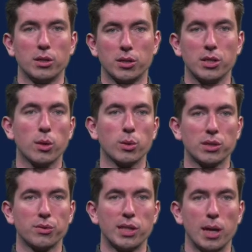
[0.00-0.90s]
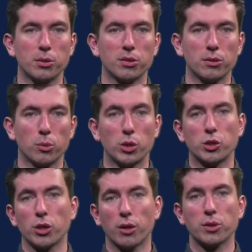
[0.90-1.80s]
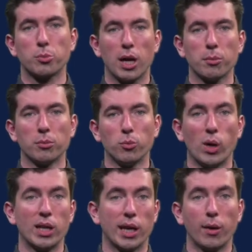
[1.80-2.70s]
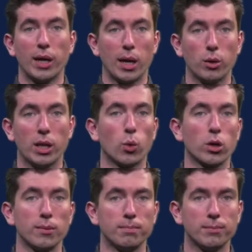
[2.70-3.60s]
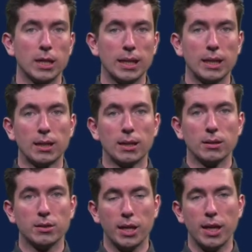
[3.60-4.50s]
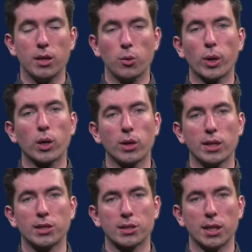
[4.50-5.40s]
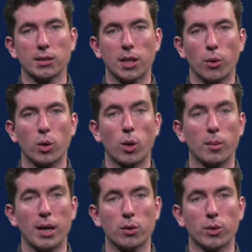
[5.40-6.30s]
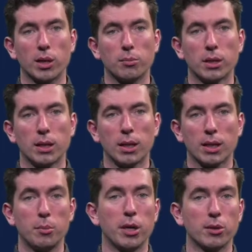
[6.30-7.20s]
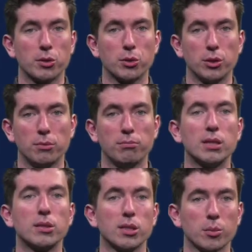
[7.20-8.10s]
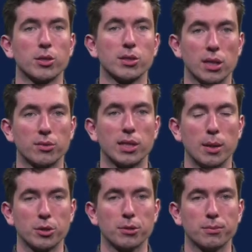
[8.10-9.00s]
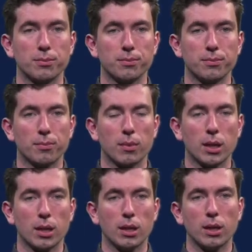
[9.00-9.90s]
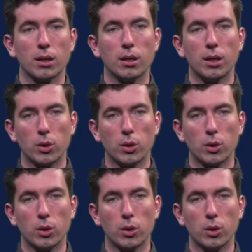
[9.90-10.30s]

is a sequence of steps which solves a problem when carried out in order. Today, we're going to discuss how a quantum algorithm can be understood as a similar set of steps. In